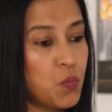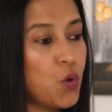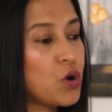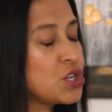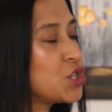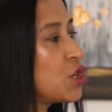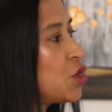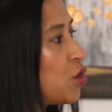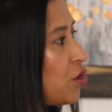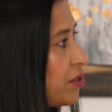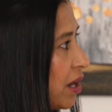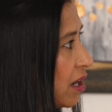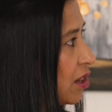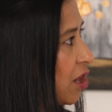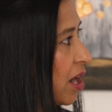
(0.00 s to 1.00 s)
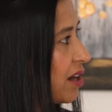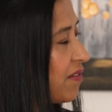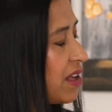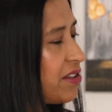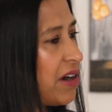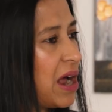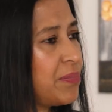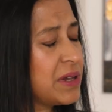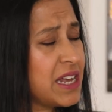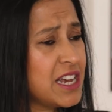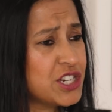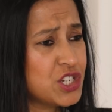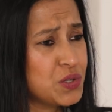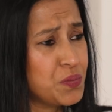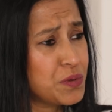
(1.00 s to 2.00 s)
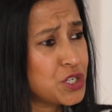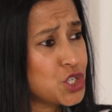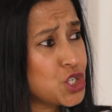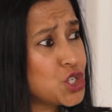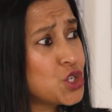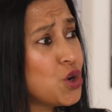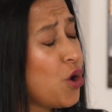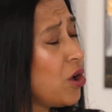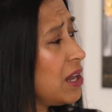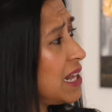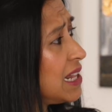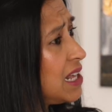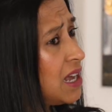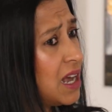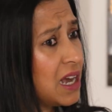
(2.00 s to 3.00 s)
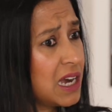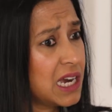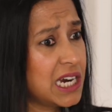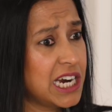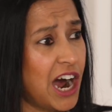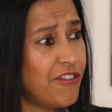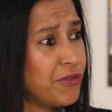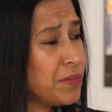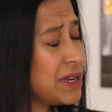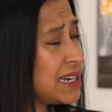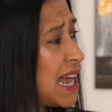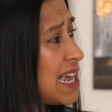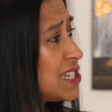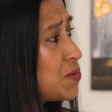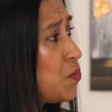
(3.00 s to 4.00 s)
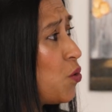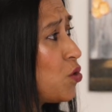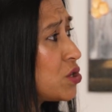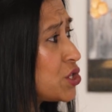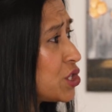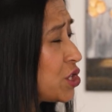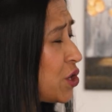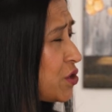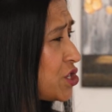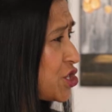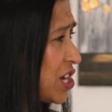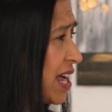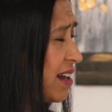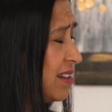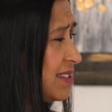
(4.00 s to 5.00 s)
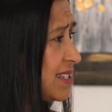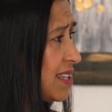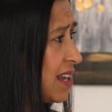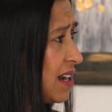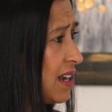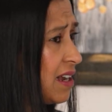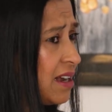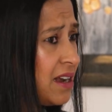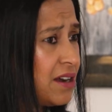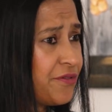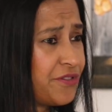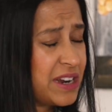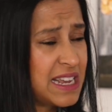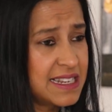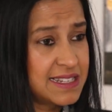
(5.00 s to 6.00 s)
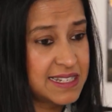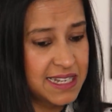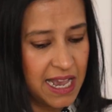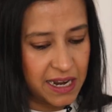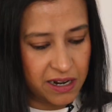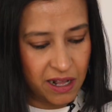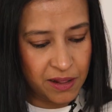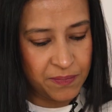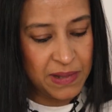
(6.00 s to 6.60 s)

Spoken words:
more secure than a lot of other applications, but surely government has more secure channels than freaking Signal.